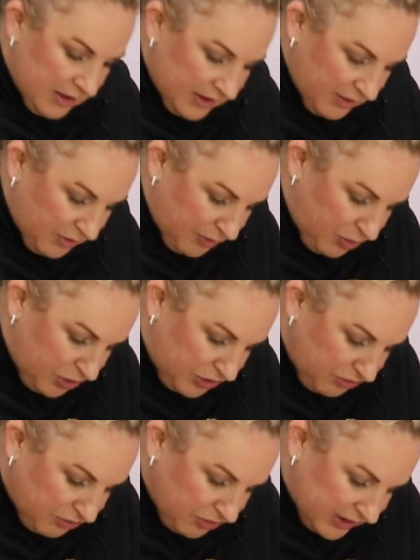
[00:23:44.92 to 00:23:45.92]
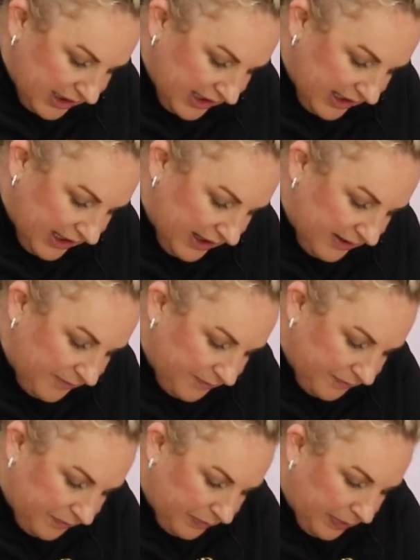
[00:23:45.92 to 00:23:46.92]
Then we put the ruler here.
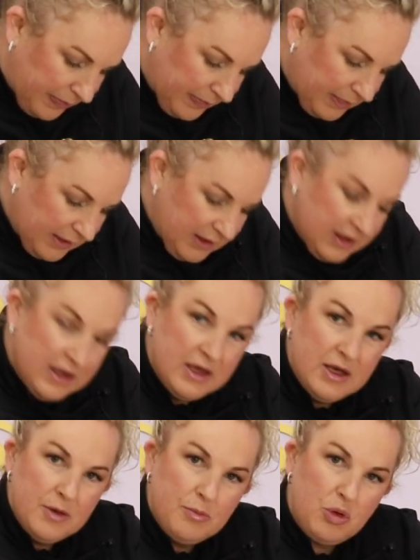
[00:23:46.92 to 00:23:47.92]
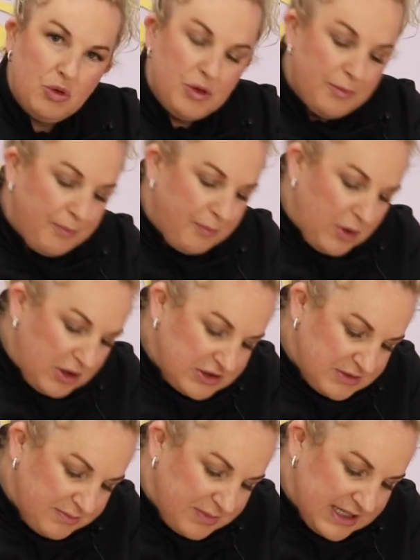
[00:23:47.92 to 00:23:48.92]
Pull the
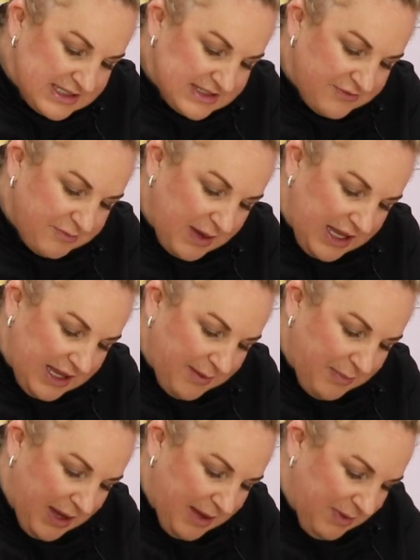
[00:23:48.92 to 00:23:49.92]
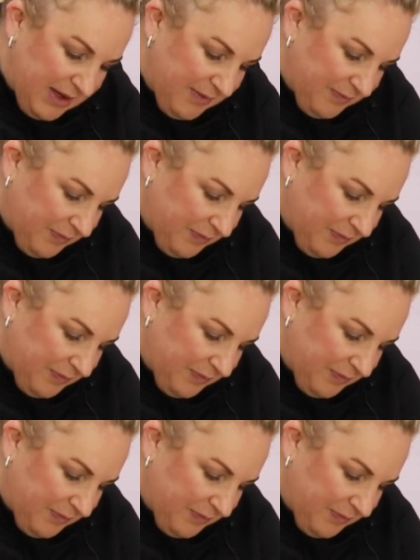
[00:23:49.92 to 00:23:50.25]
bottom piece of baking paper